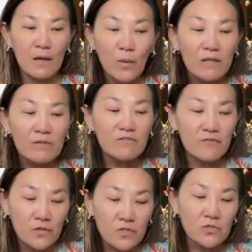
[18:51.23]
want
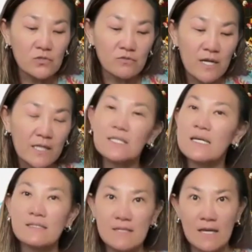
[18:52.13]
folks to
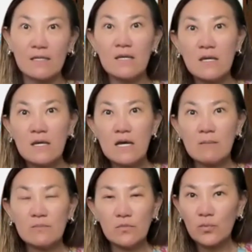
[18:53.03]
recognize that
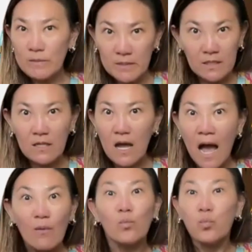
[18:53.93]
women
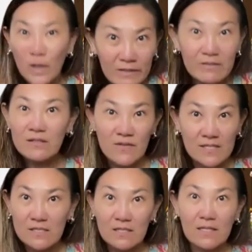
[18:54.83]
are worth
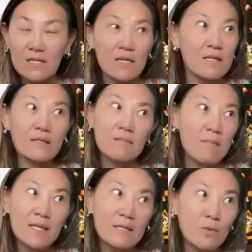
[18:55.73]
investing in
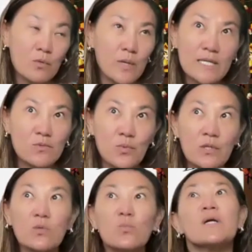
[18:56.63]
many more ways. We're
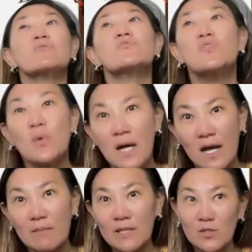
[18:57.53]
going to work so
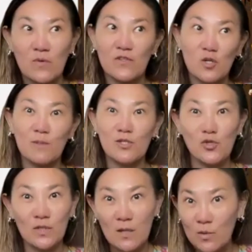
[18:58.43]
hard because we have a chip on the
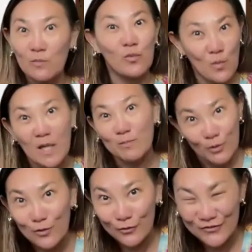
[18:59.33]
shoulder and we want to
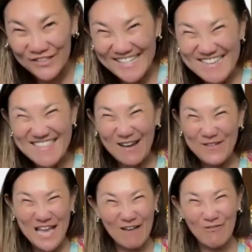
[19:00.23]
prove that we have